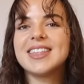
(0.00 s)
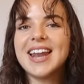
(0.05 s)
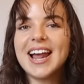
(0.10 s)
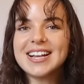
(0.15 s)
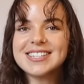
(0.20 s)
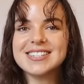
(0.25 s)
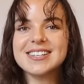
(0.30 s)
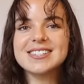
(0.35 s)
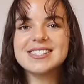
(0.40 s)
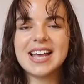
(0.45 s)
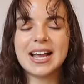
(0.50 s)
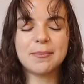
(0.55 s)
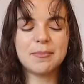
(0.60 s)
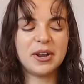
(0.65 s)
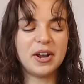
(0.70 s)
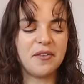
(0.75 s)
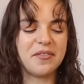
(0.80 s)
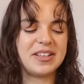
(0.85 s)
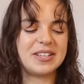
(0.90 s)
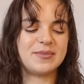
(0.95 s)
The next little
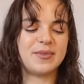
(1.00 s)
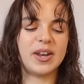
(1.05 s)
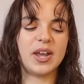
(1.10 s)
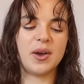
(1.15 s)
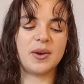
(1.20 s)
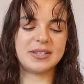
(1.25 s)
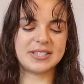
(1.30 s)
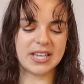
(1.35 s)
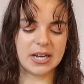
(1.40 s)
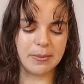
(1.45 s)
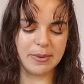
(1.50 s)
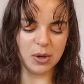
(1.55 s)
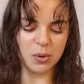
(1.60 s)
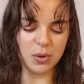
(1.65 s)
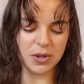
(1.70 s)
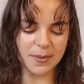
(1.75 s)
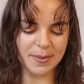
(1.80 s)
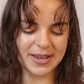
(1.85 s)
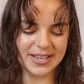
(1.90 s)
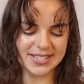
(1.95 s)
segment of this video is gonna be all
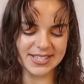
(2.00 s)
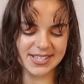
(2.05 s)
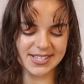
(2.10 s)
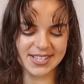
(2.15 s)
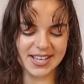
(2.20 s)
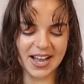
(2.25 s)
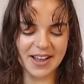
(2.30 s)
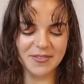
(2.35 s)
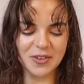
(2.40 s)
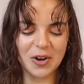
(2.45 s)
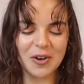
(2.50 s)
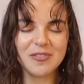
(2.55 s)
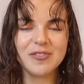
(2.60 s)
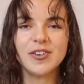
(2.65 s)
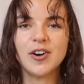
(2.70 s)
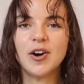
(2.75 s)
the pieces that I've got